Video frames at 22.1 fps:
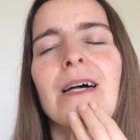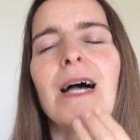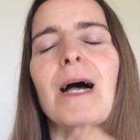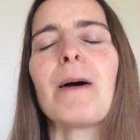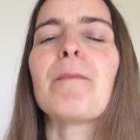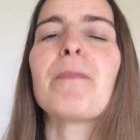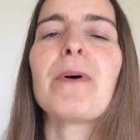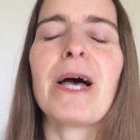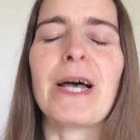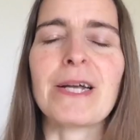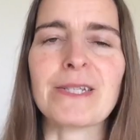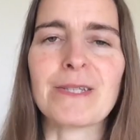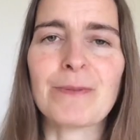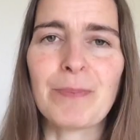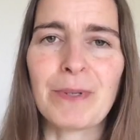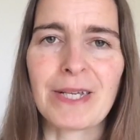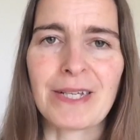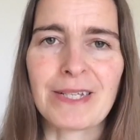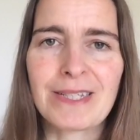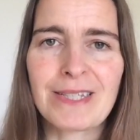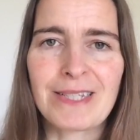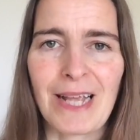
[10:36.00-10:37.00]
and pets
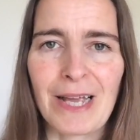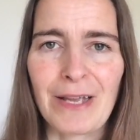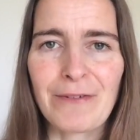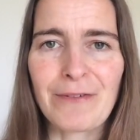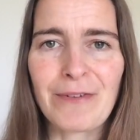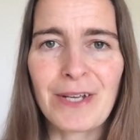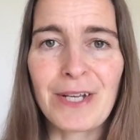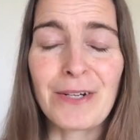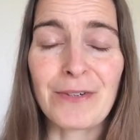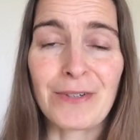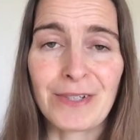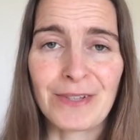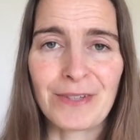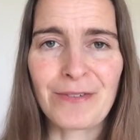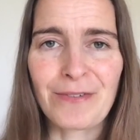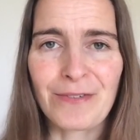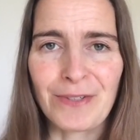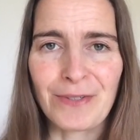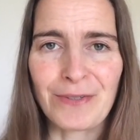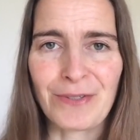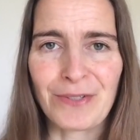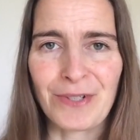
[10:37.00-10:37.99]
being safe here in the
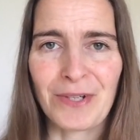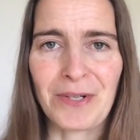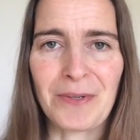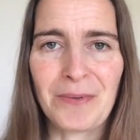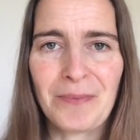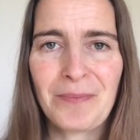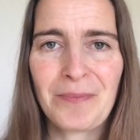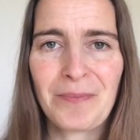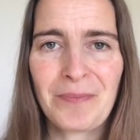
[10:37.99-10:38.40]
future.